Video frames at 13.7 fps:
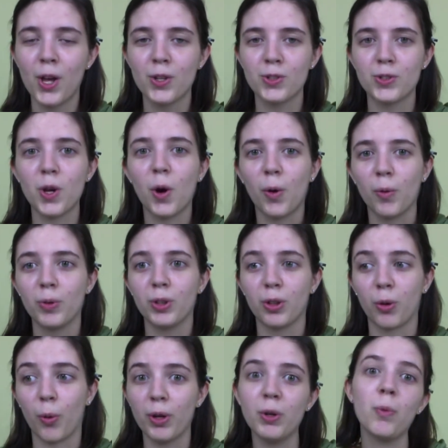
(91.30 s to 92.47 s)
So you're
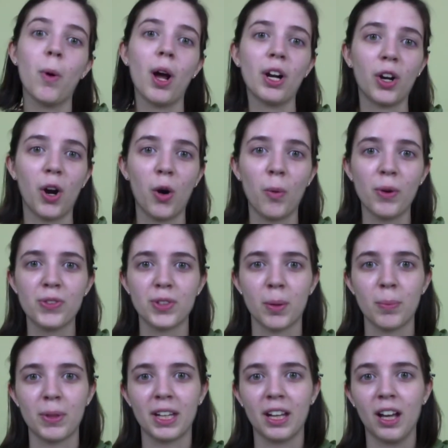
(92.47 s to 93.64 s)
going to want to go with
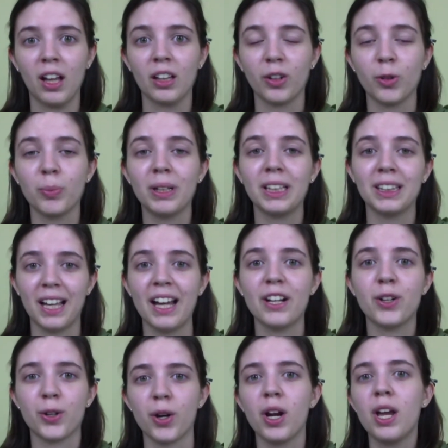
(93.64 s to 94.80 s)
something a little bit
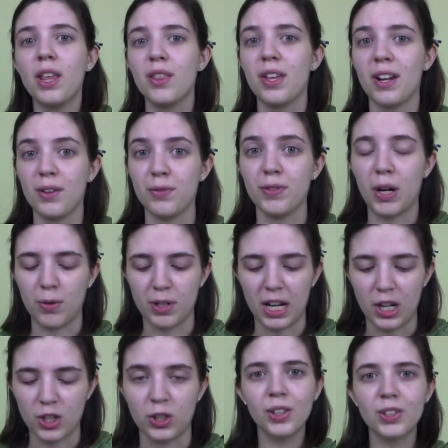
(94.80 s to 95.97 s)
lighter than a
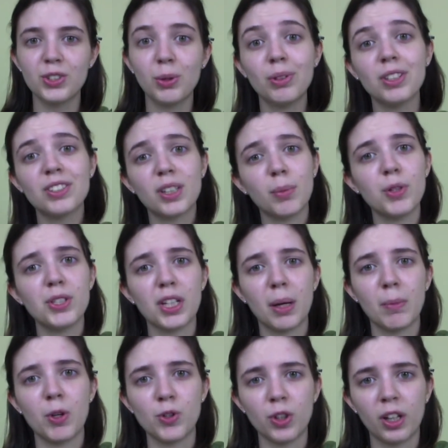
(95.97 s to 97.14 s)
foundation. So in the summertime
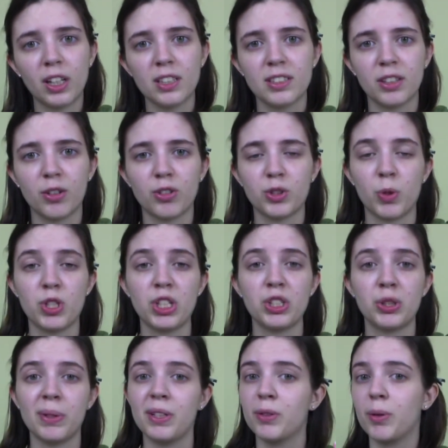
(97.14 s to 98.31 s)
you should consider switching
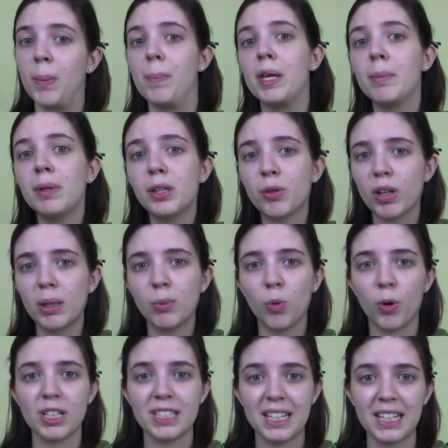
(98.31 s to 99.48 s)
to either a BB cream or
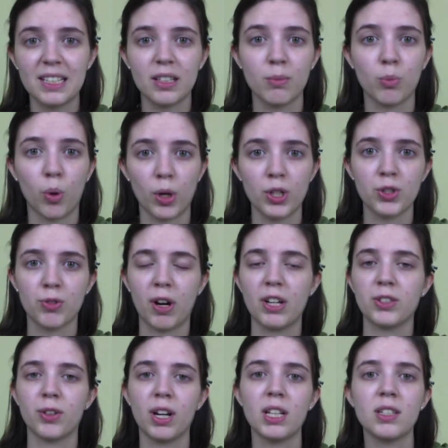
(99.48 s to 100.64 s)
a tinted
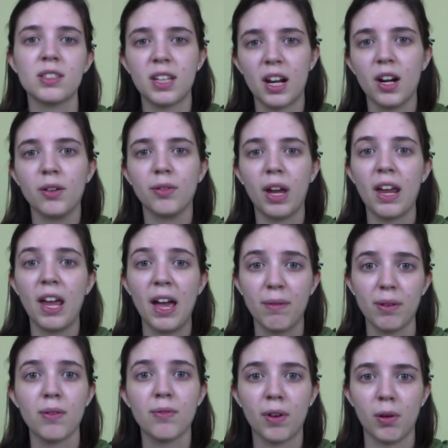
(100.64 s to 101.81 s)
moisturizer instead of a
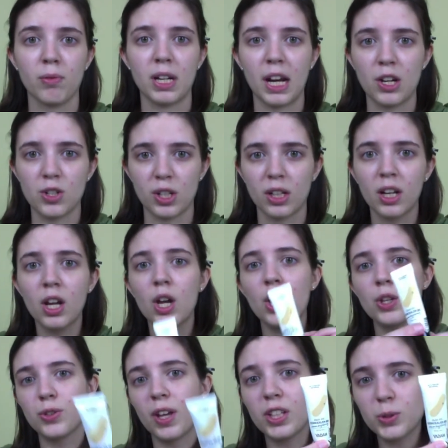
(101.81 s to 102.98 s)
heavy foundation.
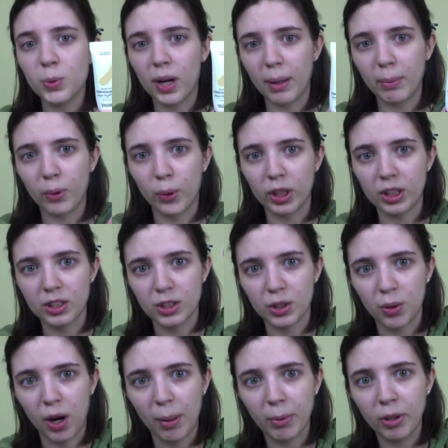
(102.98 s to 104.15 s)
So that's what I'm going to
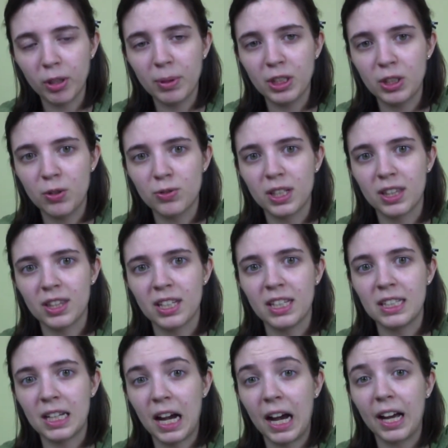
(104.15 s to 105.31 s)
do. I'm going to be using the
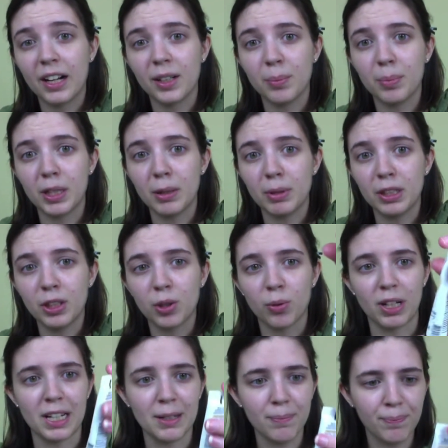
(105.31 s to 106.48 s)
Yadah BB
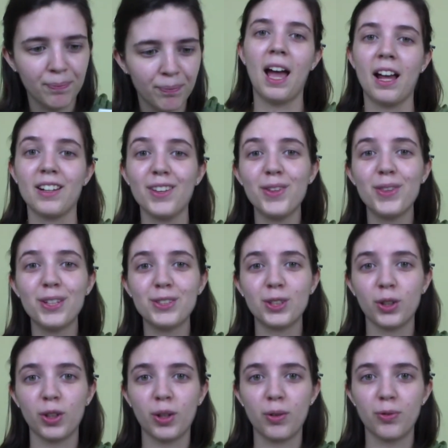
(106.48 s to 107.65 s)
cream. Another thing to
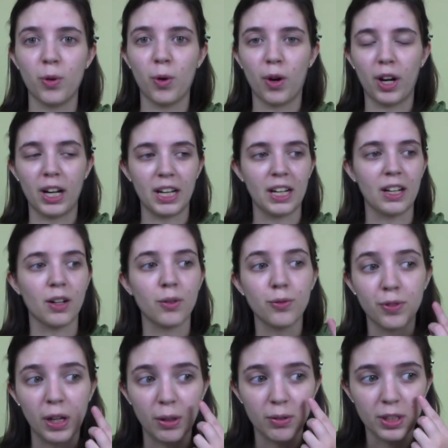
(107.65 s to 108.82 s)
look for in
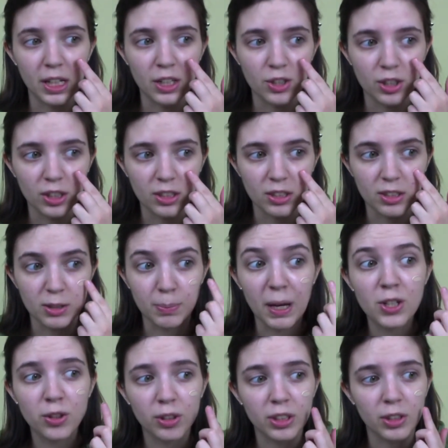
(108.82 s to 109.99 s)
foundations,
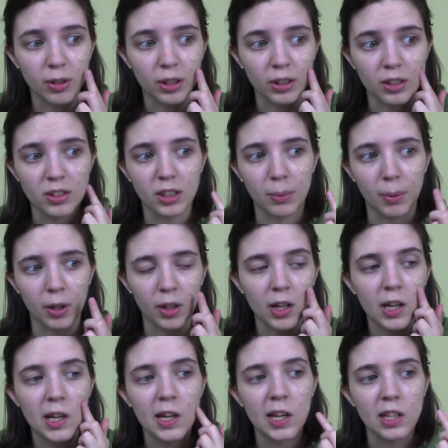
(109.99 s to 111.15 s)
especially during the summer,
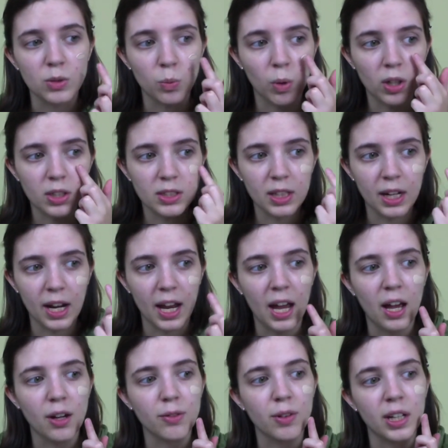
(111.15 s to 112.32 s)
is ones that
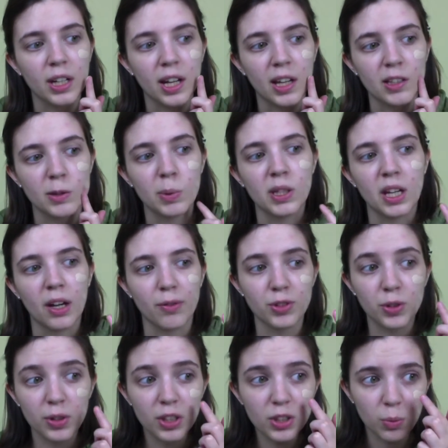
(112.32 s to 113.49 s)
have an SPF.
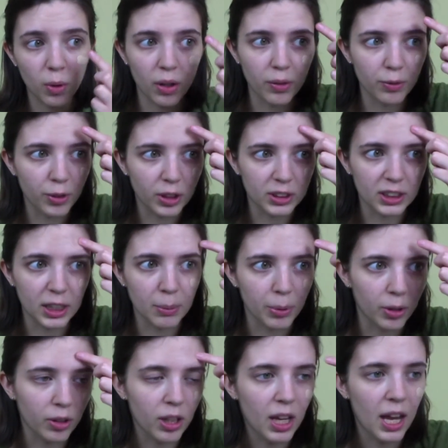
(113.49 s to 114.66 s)
So this one, for
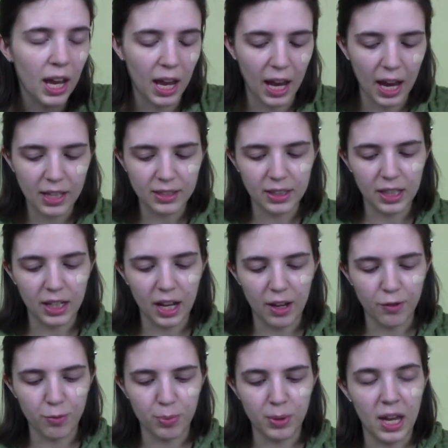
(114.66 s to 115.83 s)
example, has an
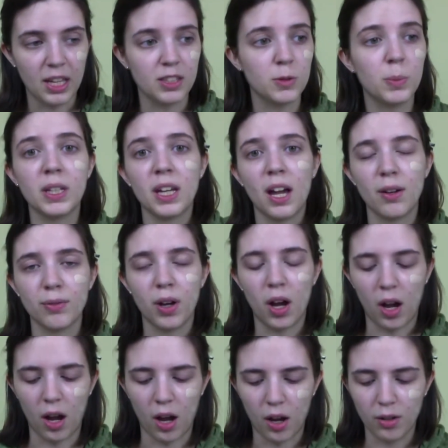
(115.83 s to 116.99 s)
SPF
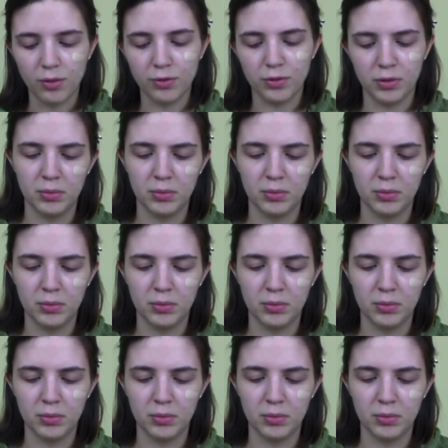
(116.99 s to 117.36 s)
of